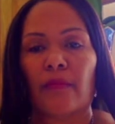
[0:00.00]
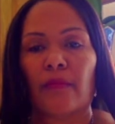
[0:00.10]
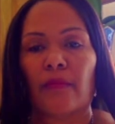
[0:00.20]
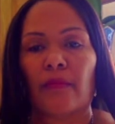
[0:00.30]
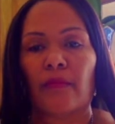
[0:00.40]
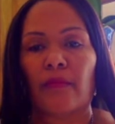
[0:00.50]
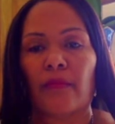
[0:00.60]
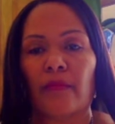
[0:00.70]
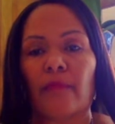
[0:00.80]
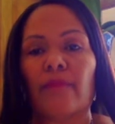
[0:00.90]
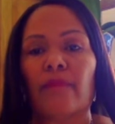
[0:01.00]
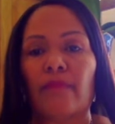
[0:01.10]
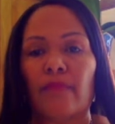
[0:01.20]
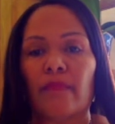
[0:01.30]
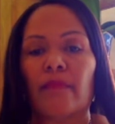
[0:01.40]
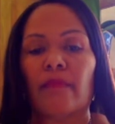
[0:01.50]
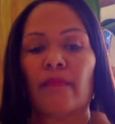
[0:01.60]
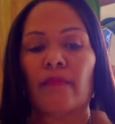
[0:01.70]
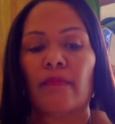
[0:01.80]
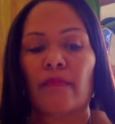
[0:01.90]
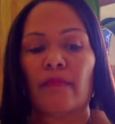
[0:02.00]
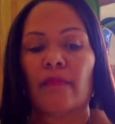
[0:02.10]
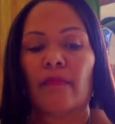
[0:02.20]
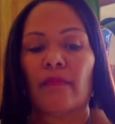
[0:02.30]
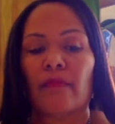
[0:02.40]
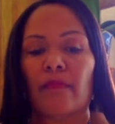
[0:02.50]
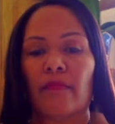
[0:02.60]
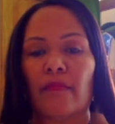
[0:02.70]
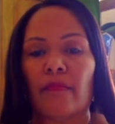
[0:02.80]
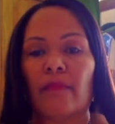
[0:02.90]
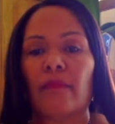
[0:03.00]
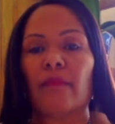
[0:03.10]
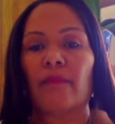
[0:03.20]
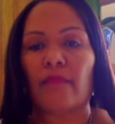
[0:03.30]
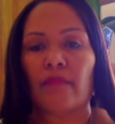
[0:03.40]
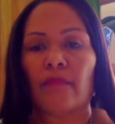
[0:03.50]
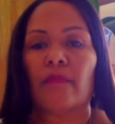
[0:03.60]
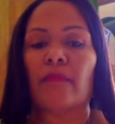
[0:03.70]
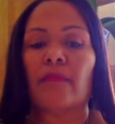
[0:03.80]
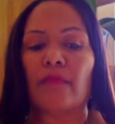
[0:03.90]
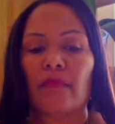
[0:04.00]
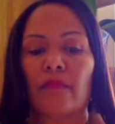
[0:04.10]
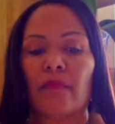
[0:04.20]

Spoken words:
(not speaking)